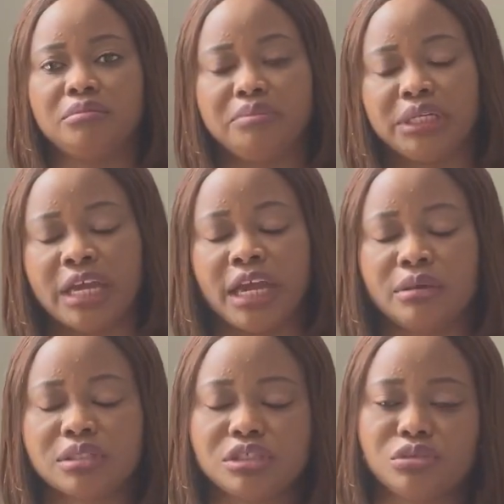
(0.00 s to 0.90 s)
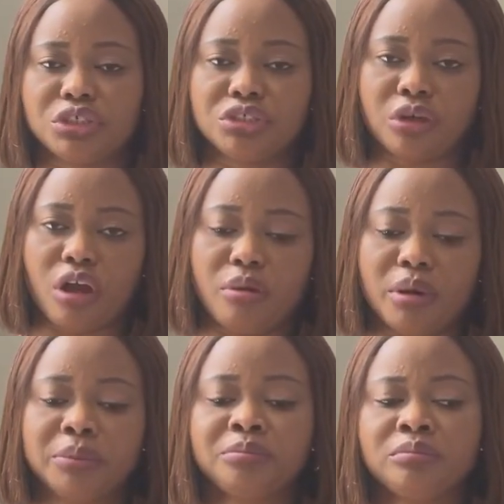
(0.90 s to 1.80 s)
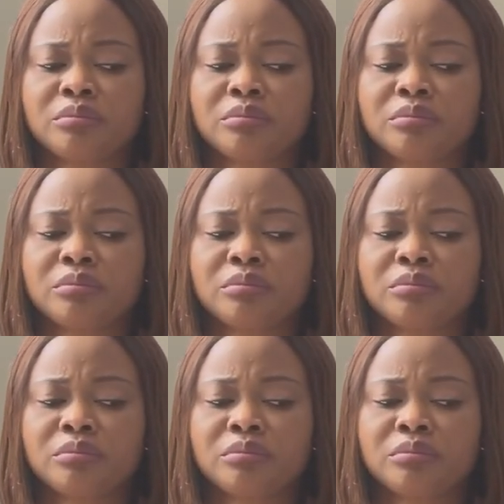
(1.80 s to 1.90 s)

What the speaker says: big health situation come up,